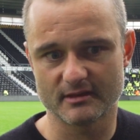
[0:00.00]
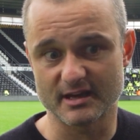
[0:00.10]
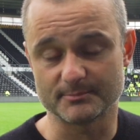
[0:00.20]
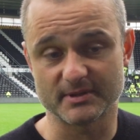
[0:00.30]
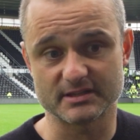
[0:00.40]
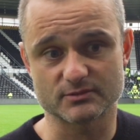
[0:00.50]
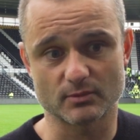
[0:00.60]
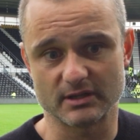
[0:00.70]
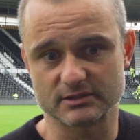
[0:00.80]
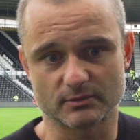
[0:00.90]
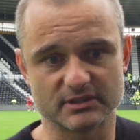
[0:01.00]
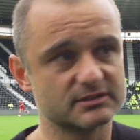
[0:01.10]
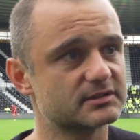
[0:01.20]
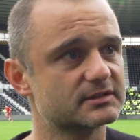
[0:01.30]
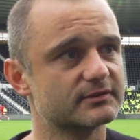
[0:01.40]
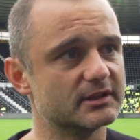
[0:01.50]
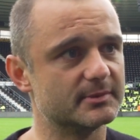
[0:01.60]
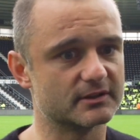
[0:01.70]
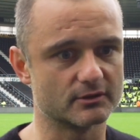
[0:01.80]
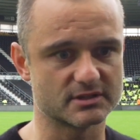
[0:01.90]
He played as well as what he's really
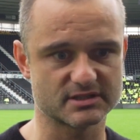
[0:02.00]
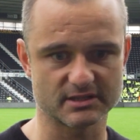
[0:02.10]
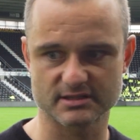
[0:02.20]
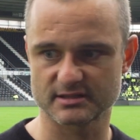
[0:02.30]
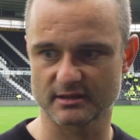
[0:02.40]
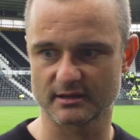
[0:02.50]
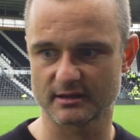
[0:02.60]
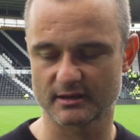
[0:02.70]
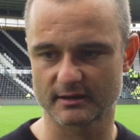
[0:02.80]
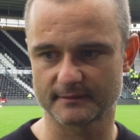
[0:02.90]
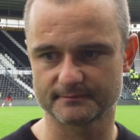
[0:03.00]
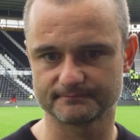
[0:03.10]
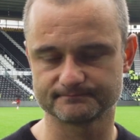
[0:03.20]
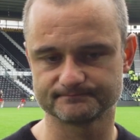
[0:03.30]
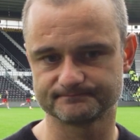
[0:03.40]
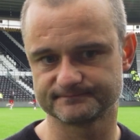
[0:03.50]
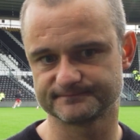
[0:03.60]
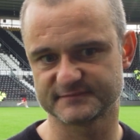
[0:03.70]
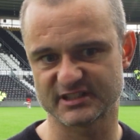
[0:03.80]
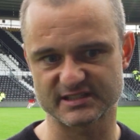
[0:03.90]
been doing since the
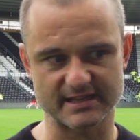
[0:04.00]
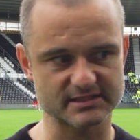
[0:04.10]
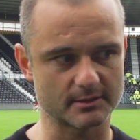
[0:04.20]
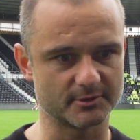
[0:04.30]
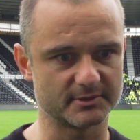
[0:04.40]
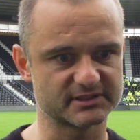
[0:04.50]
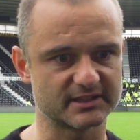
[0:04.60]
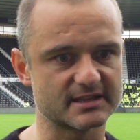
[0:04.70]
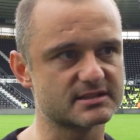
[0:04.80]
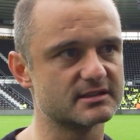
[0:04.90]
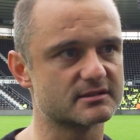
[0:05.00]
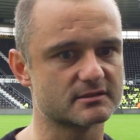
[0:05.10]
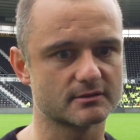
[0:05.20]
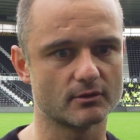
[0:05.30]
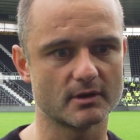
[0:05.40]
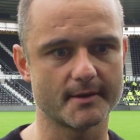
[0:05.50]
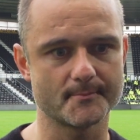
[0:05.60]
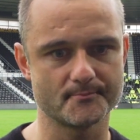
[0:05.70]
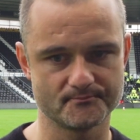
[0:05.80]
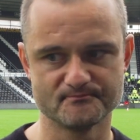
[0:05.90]
last couple of months of last season. So,
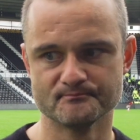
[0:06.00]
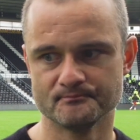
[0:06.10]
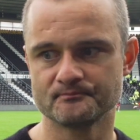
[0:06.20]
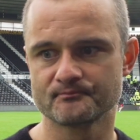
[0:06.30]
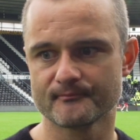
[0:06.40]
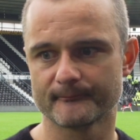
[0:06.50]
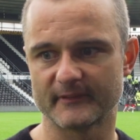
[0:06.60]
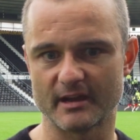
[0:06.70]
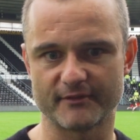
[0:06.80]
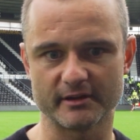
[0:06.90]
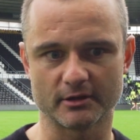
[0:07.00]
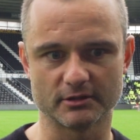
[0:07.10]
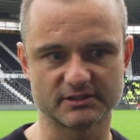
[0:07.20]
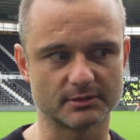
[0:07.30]
very good.